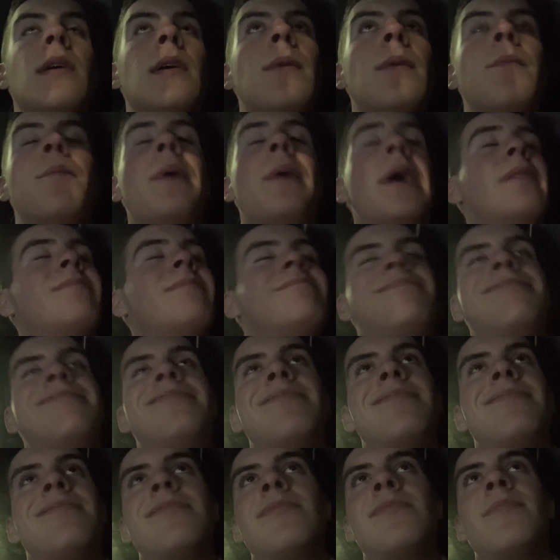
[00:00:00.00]
But
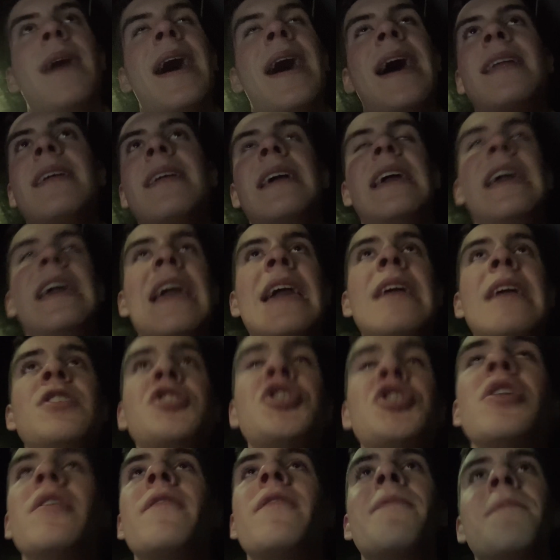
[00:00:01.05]
man, he
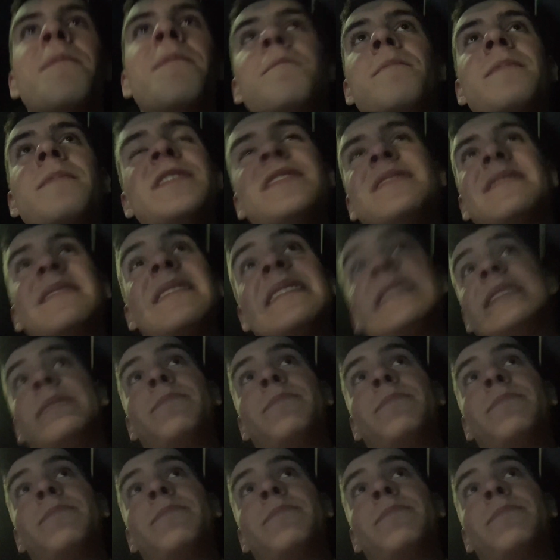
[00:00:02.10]
should have just